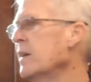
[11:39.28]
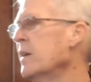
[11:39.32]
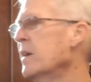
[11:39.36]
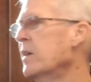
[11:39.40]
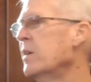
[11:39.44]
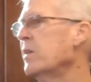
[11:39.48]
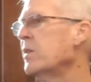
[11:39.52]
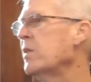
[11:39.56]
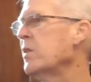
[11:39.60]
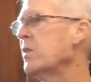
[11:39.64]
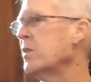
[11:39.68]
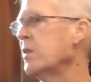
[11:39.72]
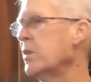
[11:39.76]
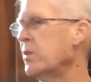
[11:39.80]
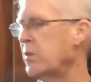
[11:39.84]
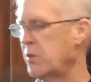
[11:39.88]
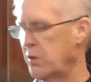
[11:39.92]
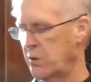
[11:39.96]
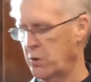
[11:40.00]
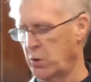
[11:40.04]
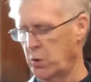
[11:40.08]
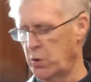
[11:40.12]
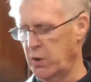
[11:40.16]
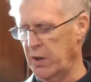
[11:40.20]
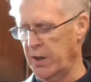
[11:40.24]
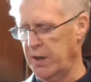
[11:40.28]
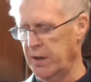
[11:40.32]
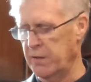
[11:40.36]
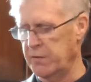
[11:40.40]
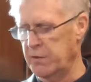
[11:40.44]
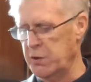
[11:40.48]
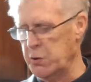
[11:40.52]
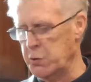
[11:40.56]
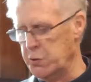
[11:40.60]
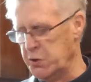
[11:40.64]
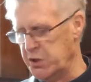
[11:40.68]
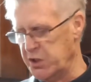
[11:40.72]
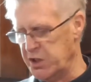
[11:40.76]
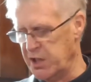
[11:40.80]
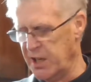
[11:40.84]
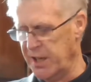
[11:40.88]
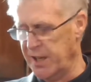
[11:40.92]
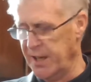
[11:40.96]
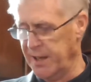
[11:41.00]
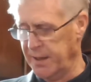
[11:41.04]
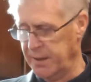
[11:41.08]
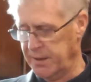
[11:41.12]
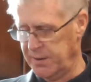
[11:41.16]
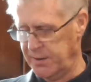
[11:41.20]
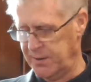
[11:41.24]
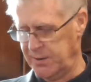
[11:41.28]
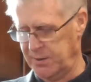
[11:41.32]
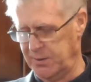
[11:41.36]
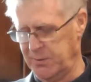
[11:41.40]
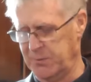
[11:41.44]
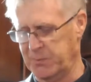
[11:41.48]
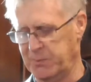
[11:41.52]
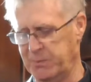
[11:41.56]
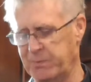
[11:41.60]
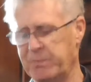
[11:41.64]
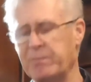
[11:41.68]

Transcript: It is the story of eugenics.